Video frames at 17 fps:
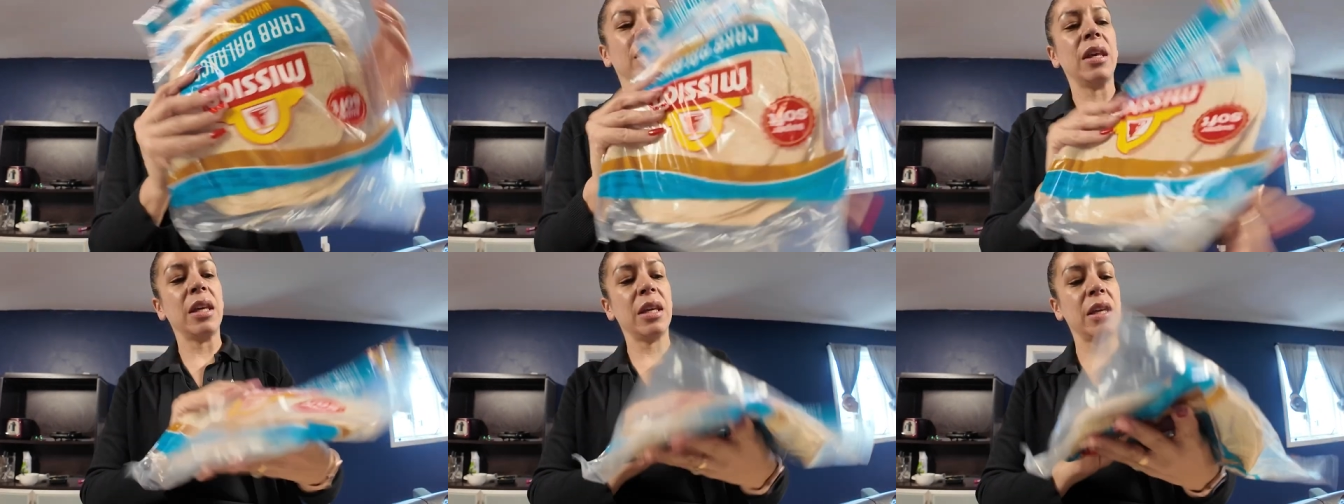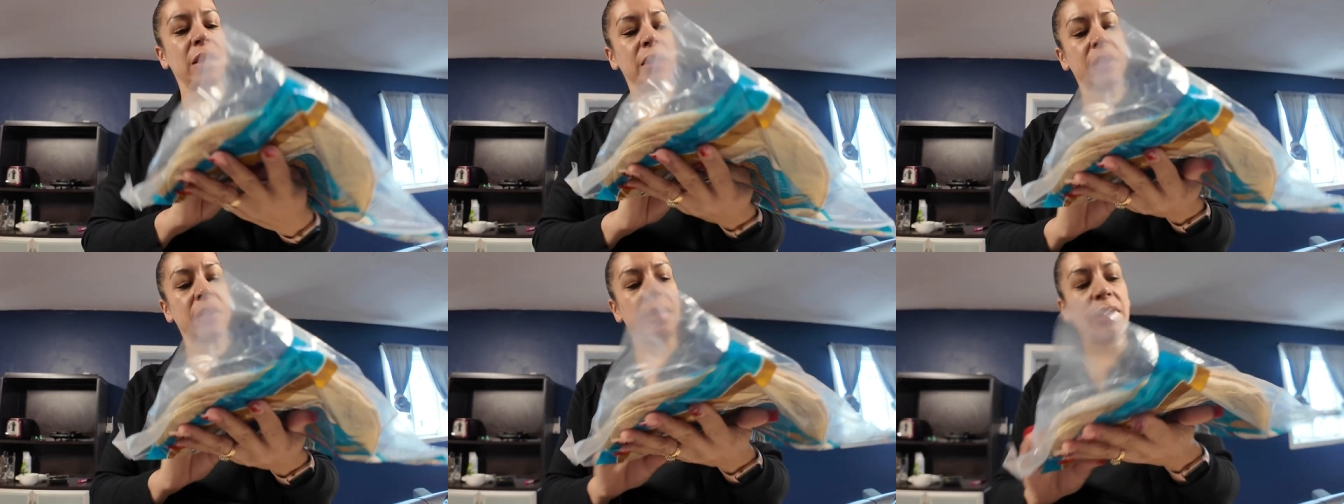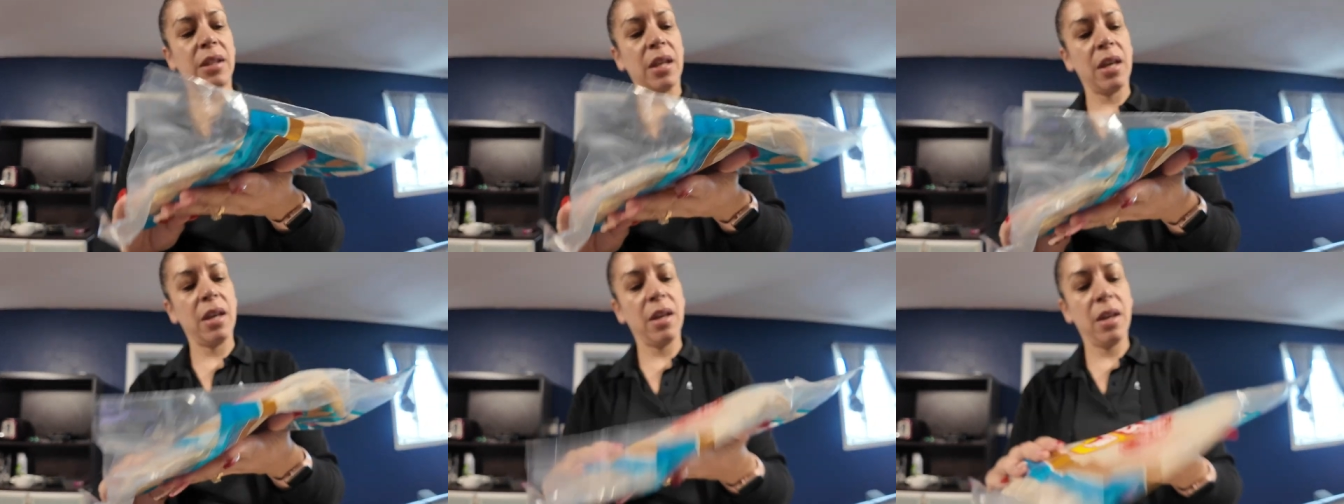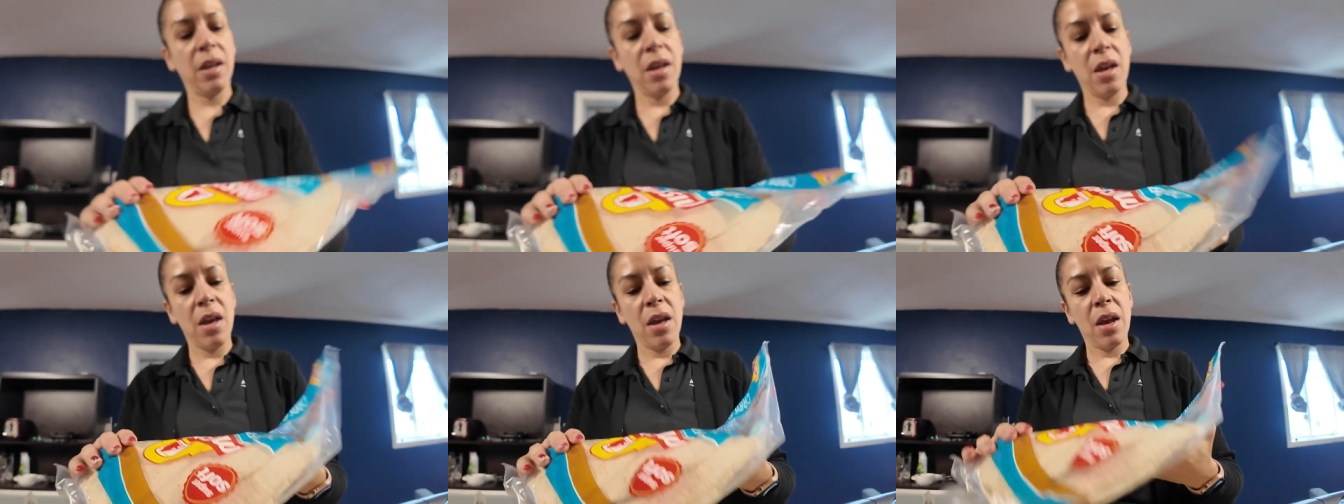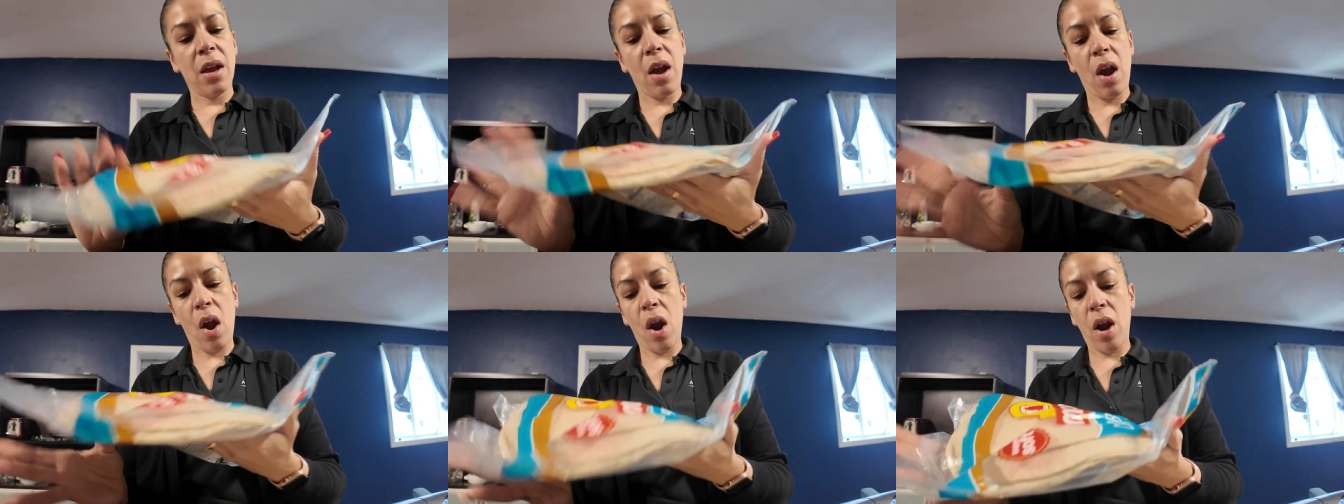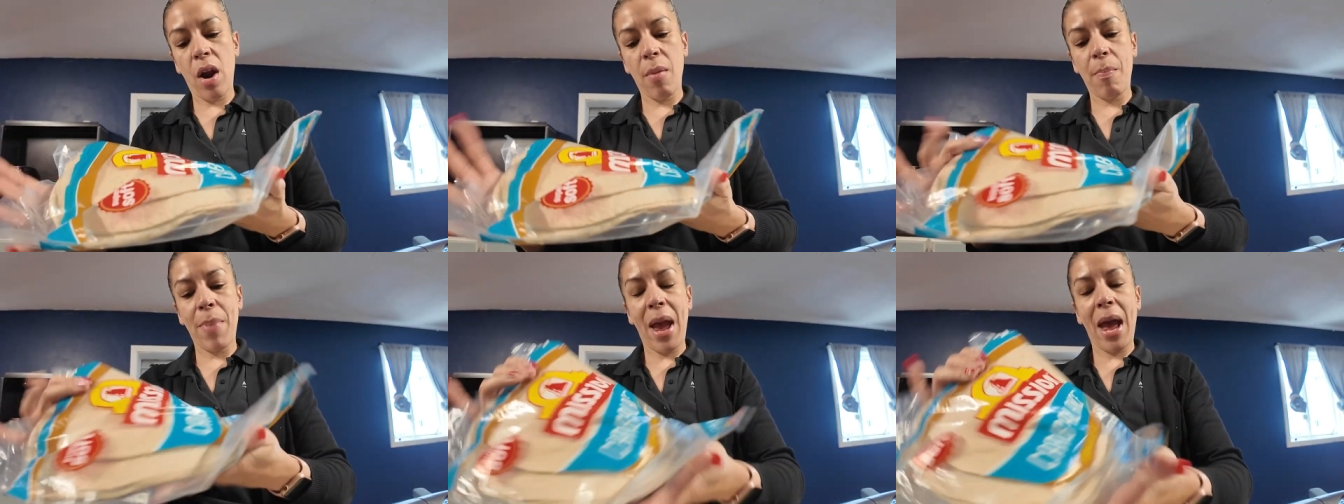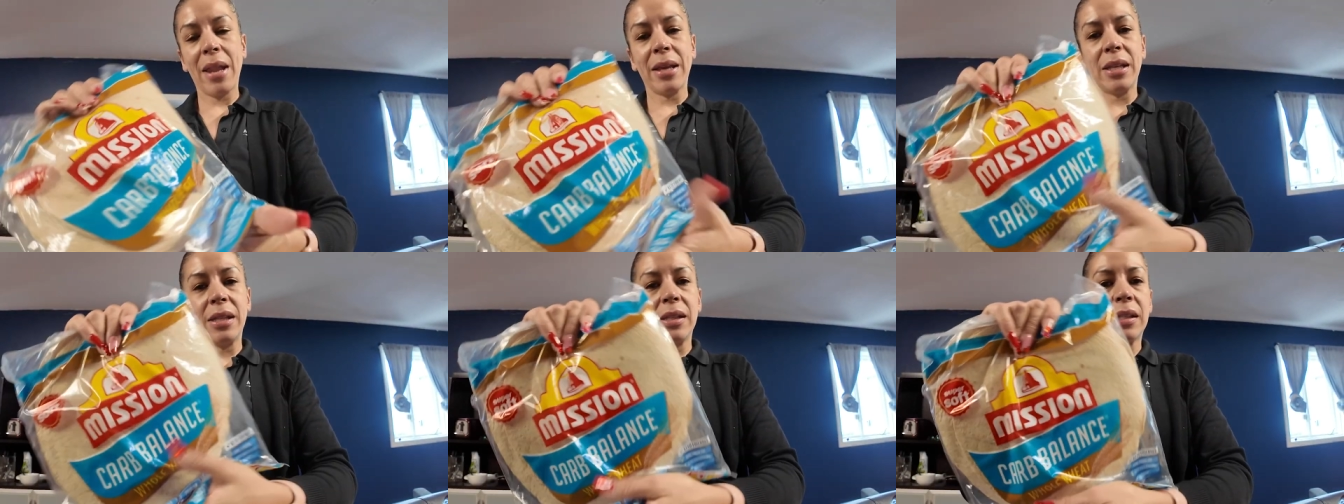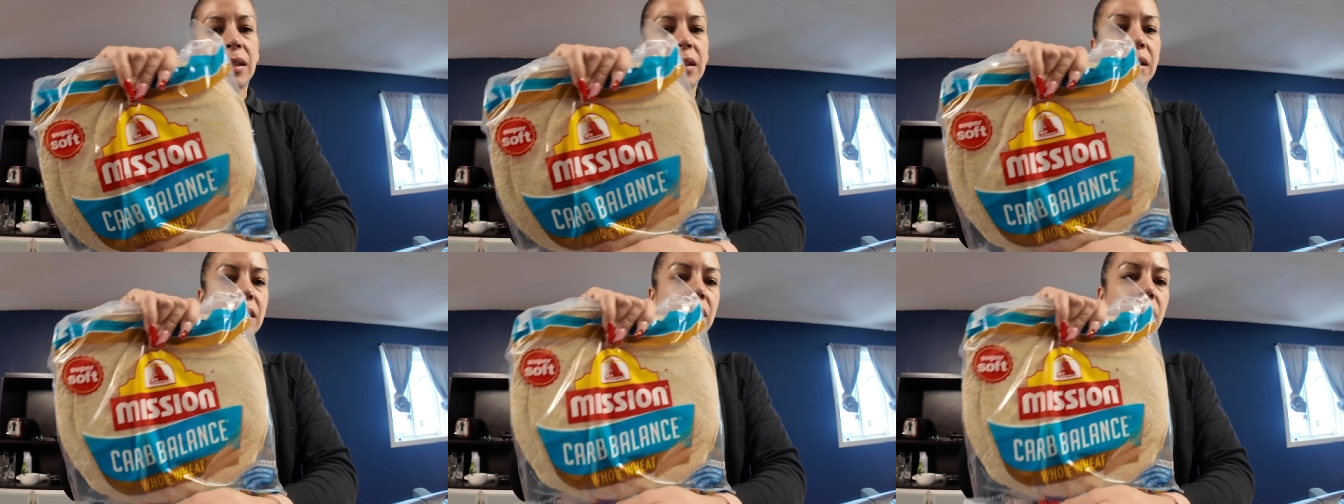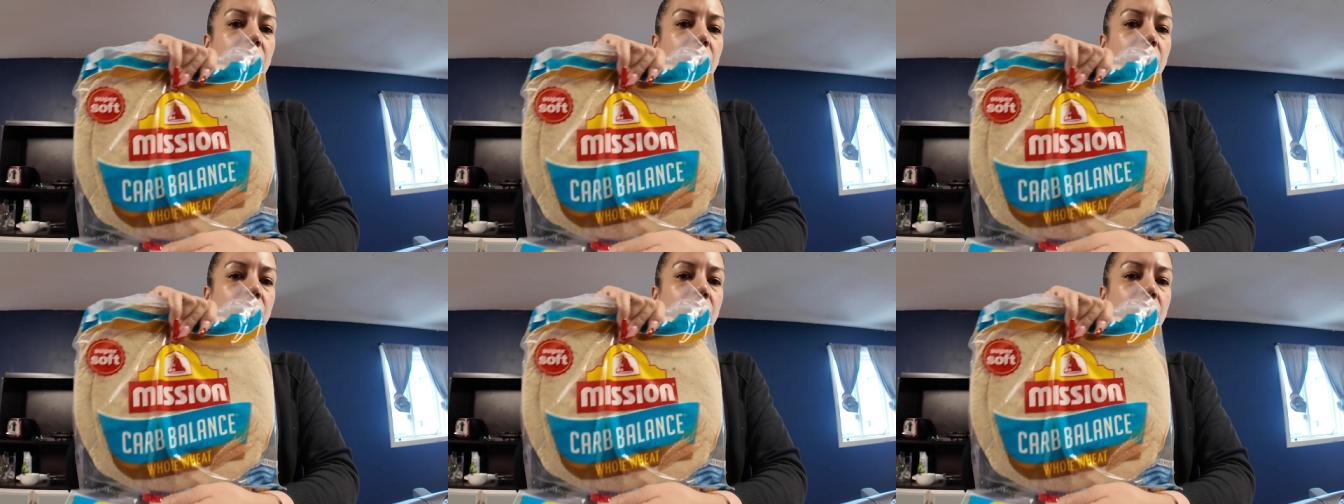these carb balance,